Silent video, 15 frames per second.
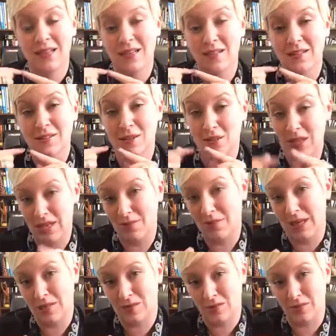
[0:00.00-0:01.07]
so that it
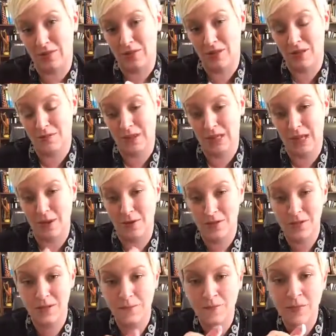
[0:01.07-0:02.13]
makes room for something
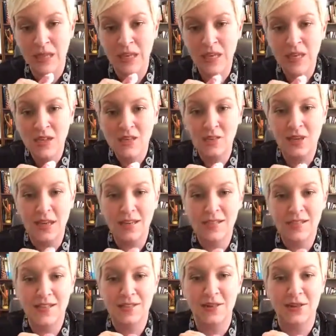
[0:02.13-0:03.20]
else. So Katie
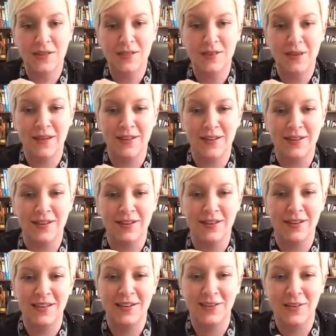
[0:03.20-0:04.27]
says, you're an expander.
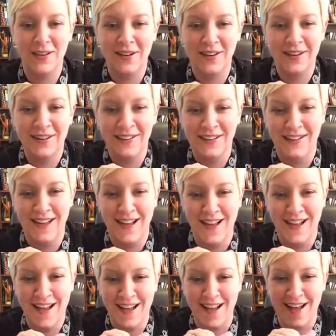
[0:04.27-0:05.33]
Yeah, you are.
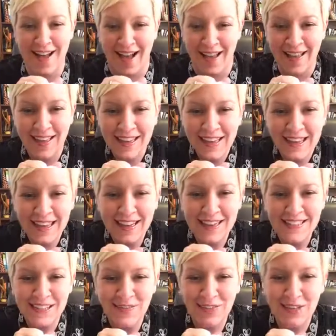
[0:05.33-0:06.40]
And I
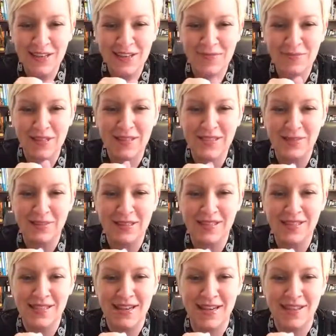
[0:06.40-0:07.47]
definitely did make some
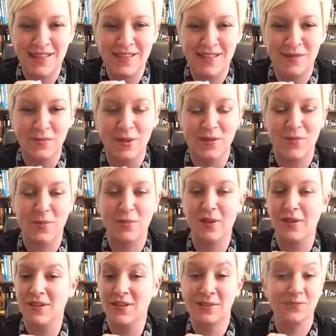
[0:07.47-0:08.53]
insteads. I'm
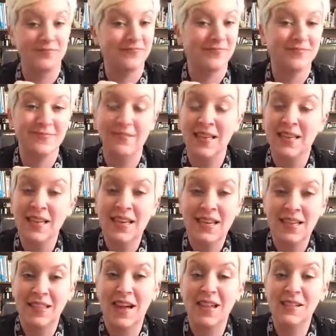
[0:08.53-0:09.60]
overbooked.
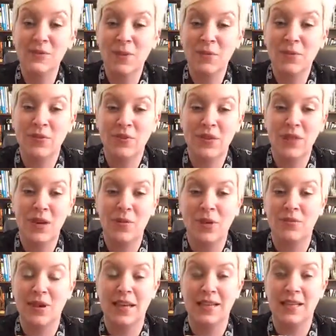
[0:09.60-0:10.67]
Lots of people feel that way,
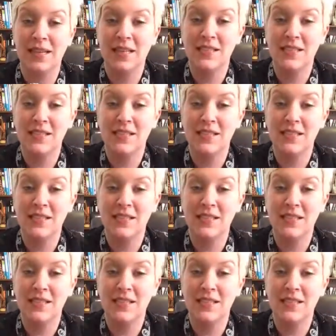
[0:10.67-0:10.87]
right? They get